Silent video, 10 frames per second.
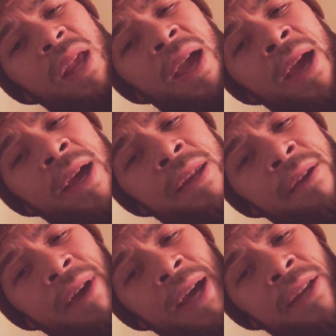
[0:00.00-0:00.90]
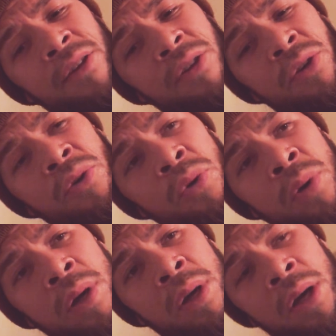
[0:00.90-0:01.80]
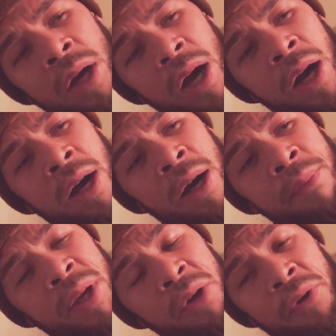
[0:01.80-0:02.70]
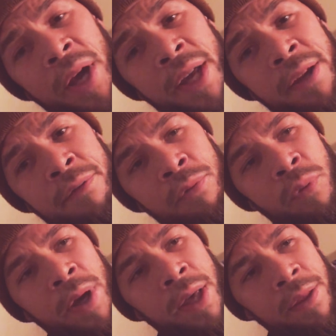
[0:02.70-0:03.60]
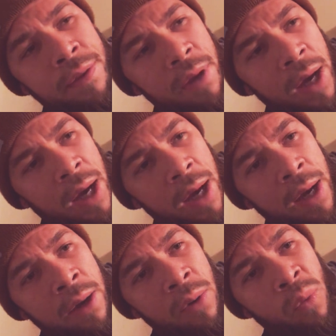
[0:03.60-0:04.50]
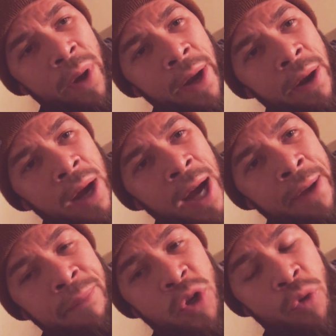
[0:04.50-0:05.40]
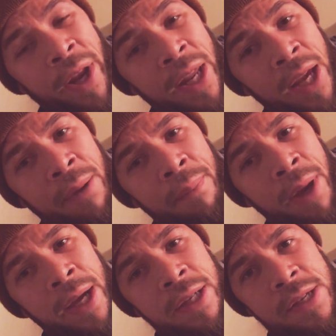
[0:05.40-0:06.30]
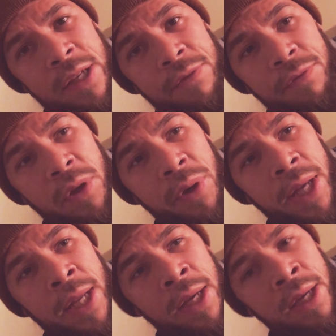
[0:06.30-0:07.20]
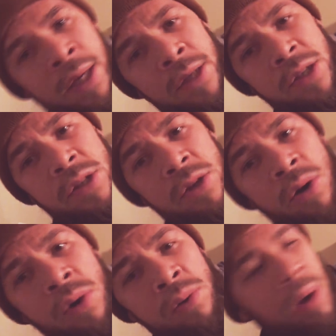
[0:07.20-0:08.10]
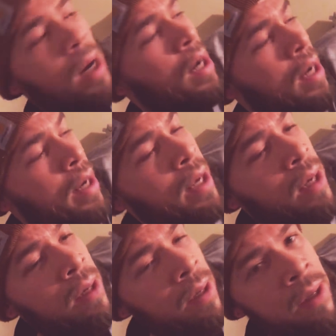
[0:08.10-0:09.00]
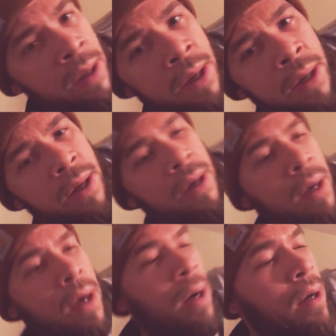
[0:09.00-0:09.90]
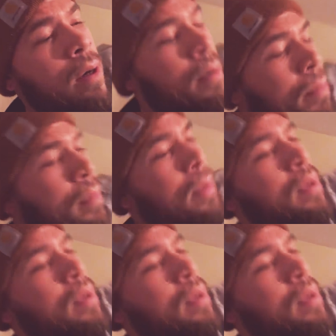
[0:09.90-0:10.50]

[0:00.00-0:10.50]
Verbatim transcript: and I've had to uh, be creative with uh, where I'm draining my excess fluid. So I um,